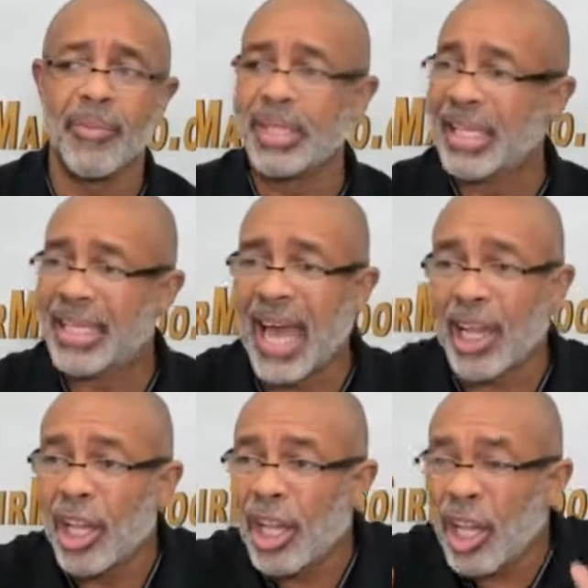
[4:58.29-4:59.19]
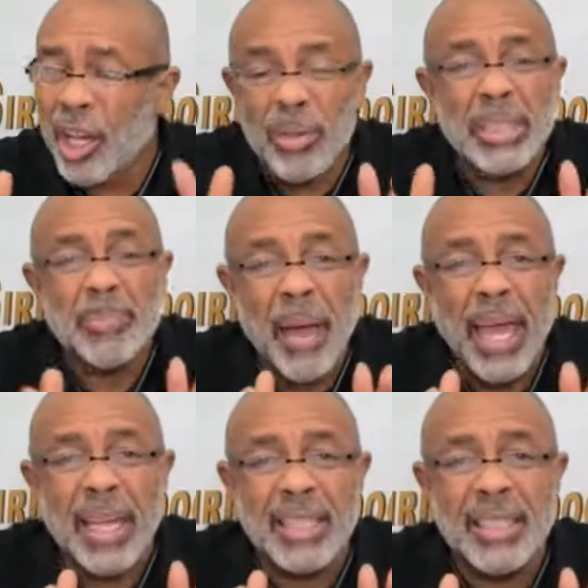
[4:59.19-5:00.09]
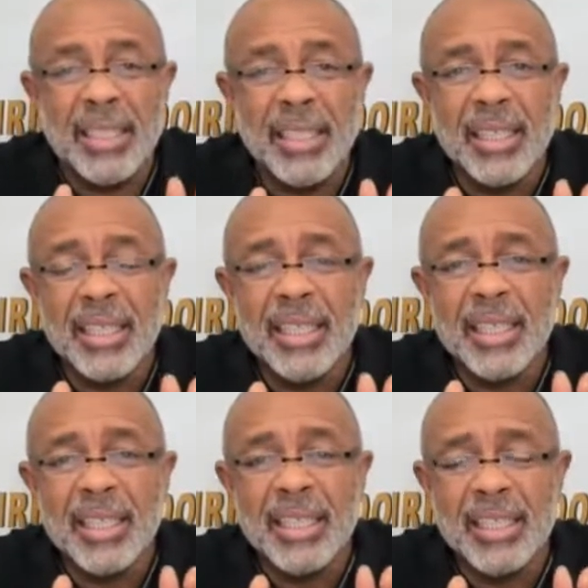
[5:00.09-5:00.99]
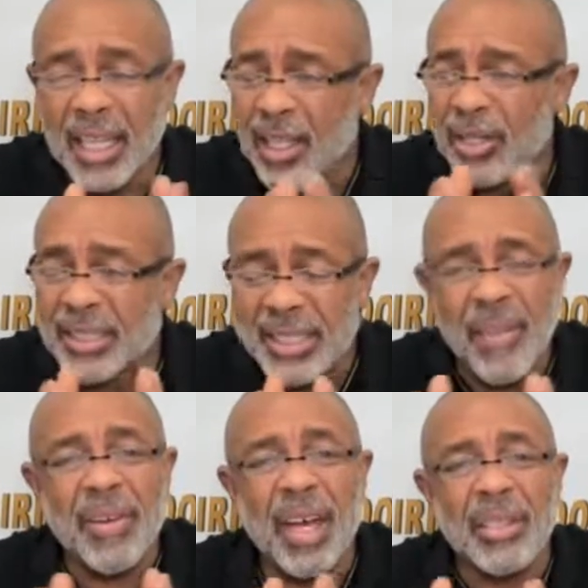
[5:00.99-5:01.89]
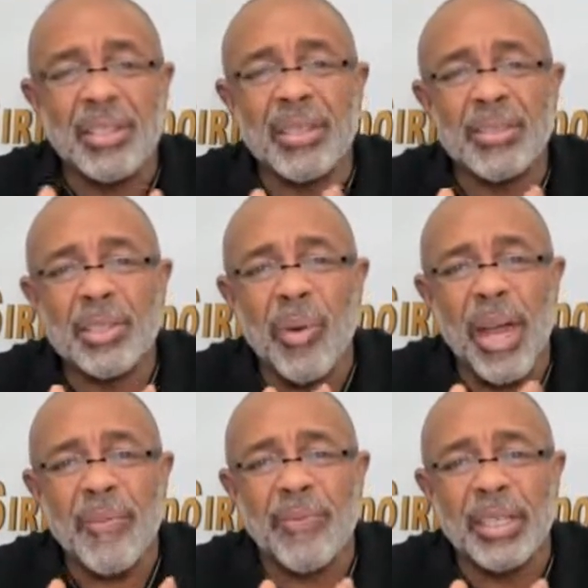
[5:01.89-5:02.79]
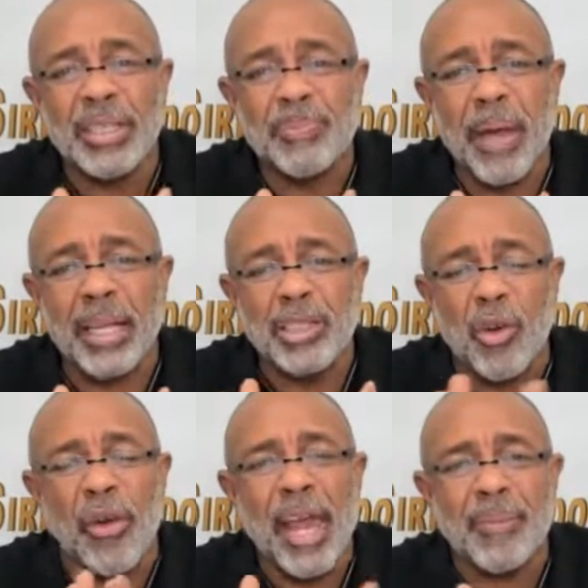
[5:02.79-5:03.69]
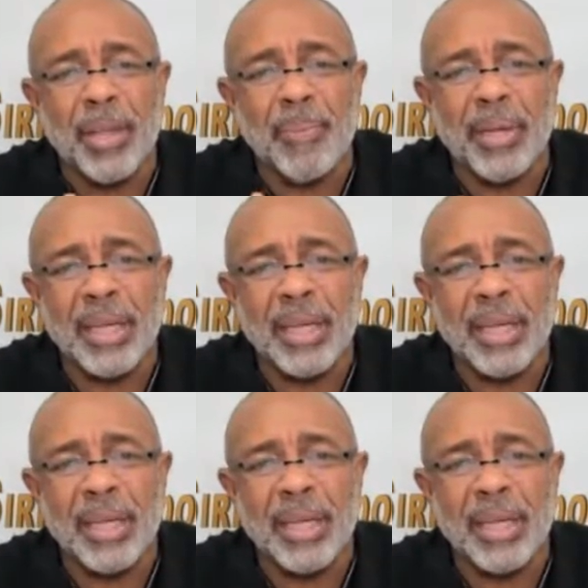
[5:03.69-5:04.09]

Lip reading: within that little space, that little 700 square foot space cramped up in